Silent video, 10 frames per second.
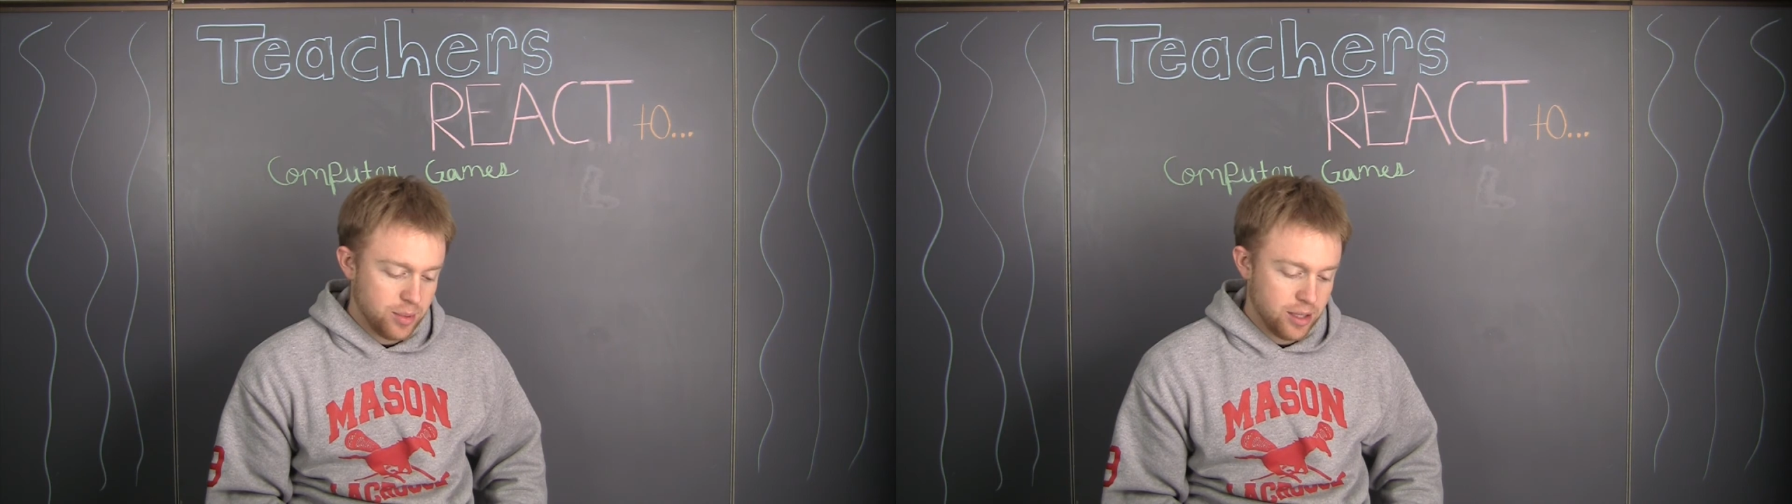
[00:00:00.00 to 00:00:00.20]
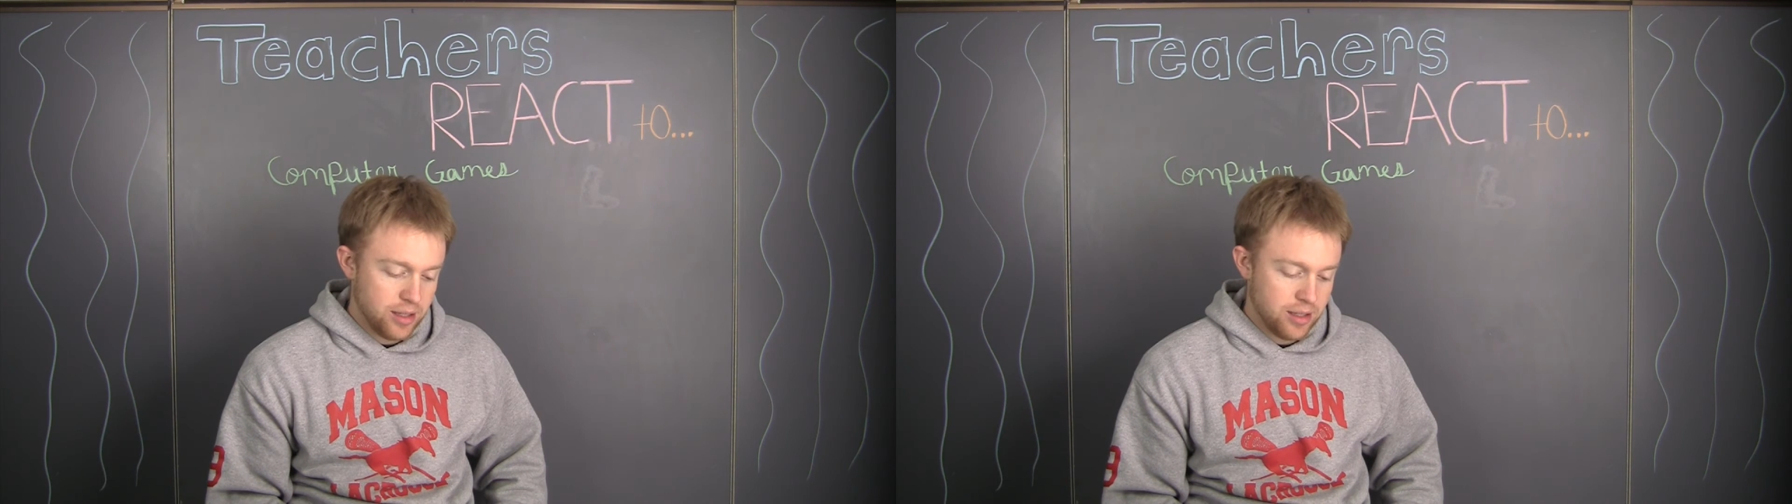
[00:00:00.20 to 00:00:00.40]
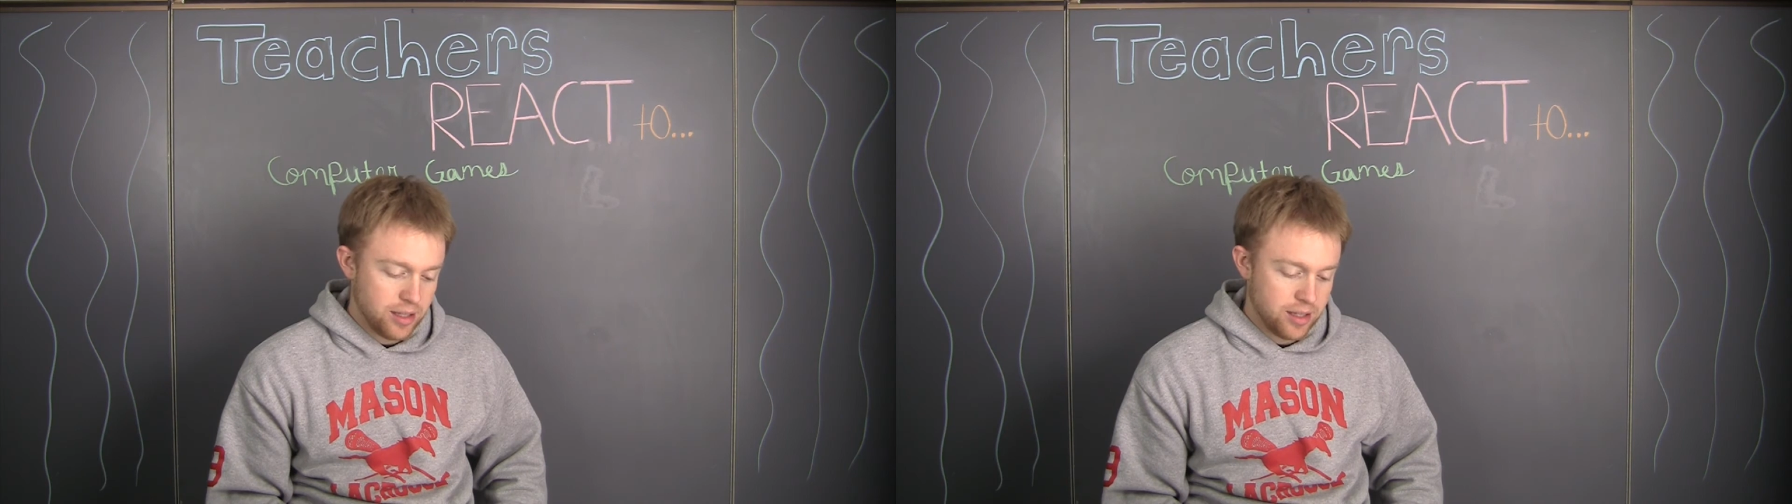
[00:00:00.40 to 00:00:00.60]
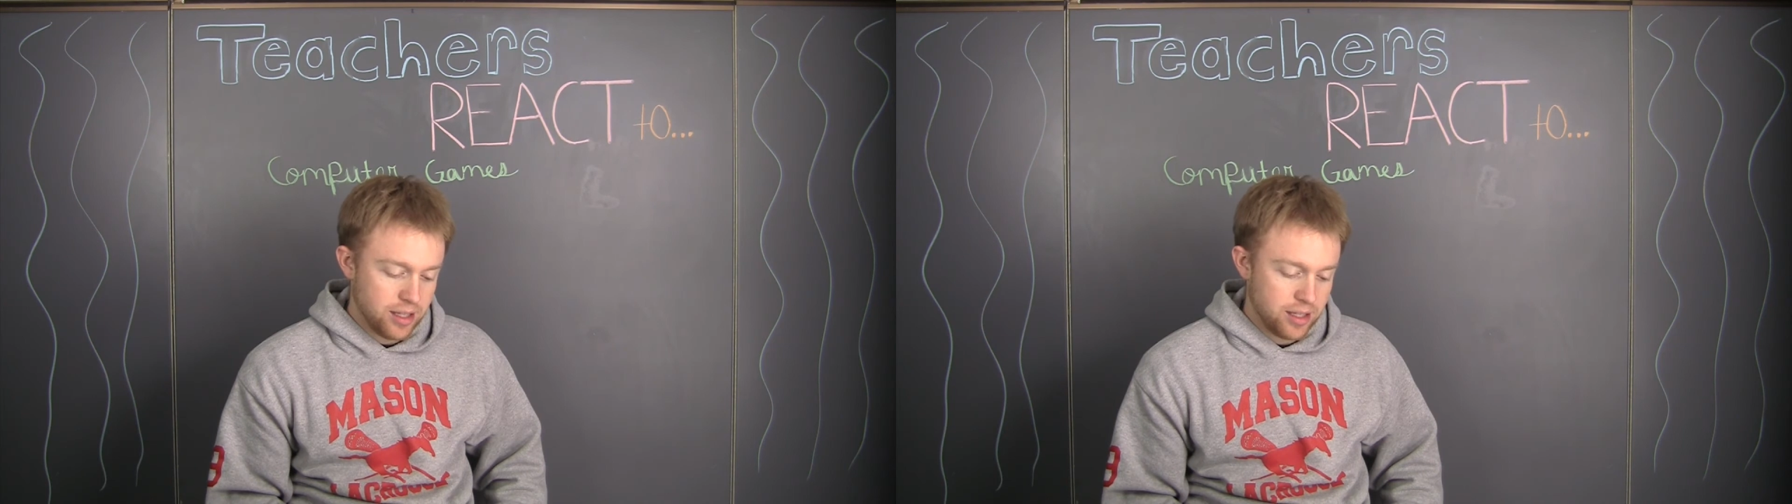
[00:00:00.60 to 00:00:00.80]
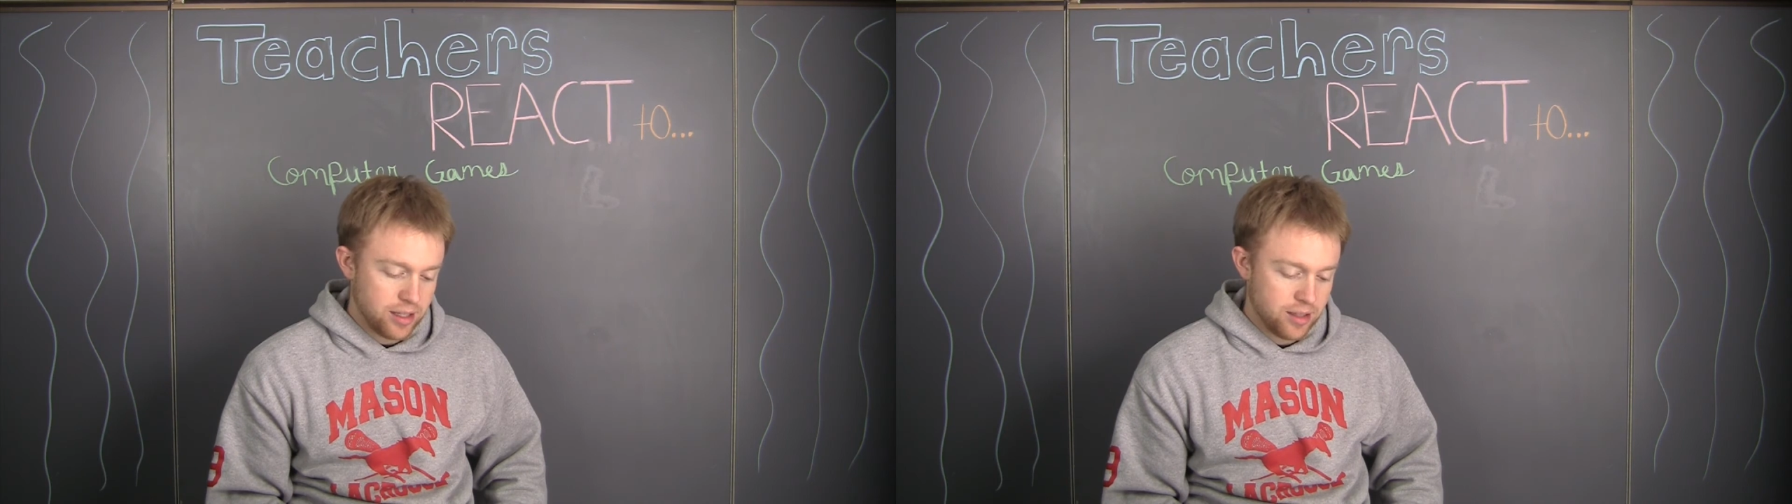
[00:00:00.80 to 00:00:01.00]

but I think